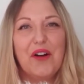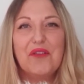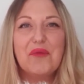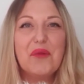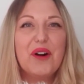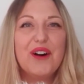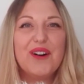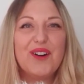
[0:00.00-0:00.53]

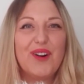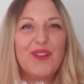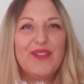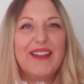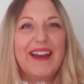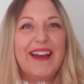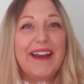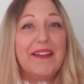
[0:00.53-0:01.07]
work on
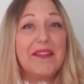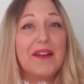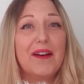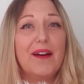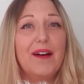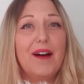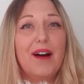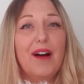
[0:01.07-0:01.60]
there
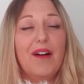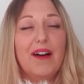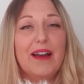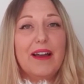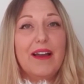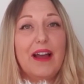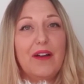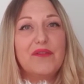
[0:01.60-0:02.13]
that
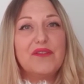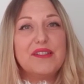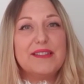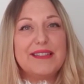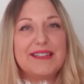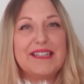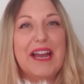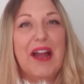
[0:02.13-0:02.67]
I have to
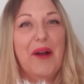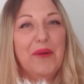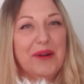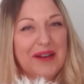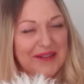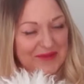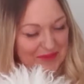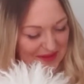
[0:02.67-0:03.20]
sit
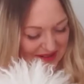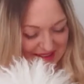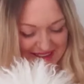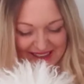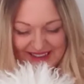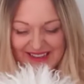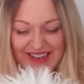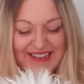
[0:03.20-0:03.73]
down
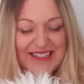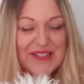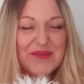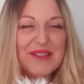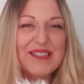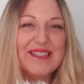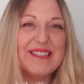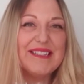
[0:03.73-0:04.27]
and enter
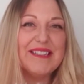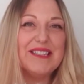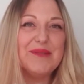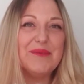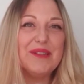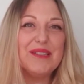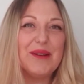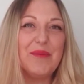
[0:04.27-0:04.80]
into the system
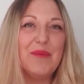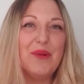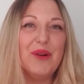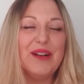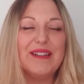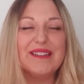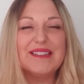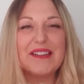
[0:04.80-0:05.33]
at some
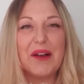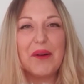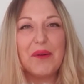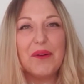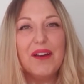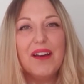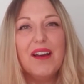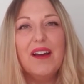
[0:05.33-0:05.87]
point. So
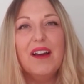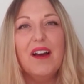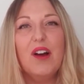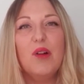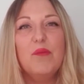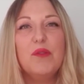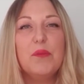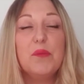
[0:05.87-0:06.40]

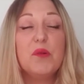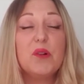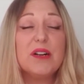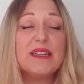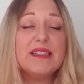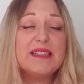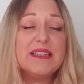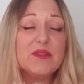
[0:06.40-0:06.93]
the
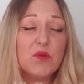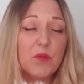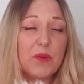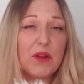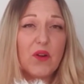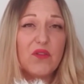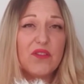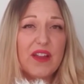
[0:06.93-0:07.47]
prices will
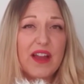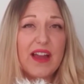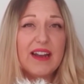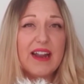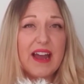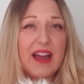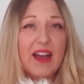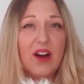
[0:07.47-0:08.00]
be on there
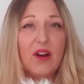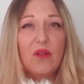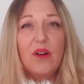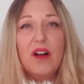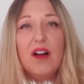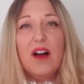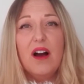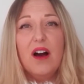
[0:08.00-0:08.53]
now.
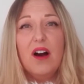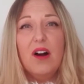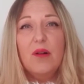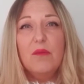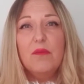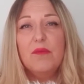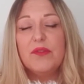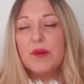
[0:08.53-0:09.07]

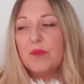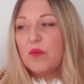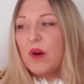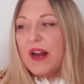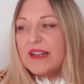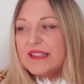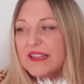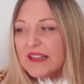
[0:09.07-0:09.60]
The
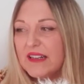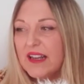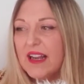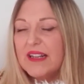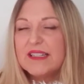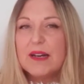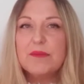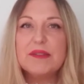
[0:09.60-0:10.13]
branding
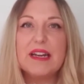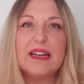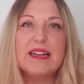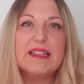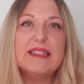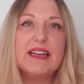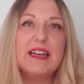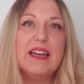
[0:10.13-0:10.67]
needs
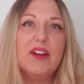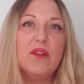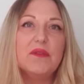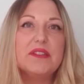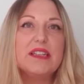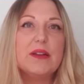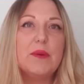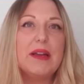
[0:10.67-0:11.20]
updating.
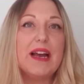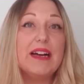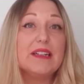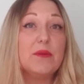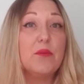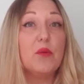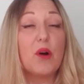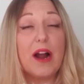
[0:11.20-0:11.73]
Obviously we had a
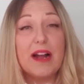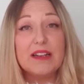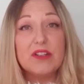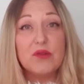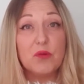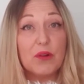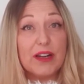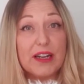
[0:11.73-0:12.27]

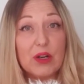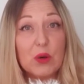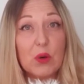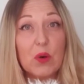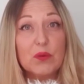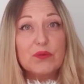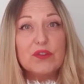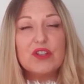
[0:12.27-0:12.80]
brand
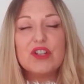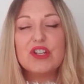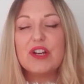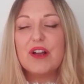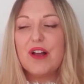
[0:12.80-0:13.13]
relaunch,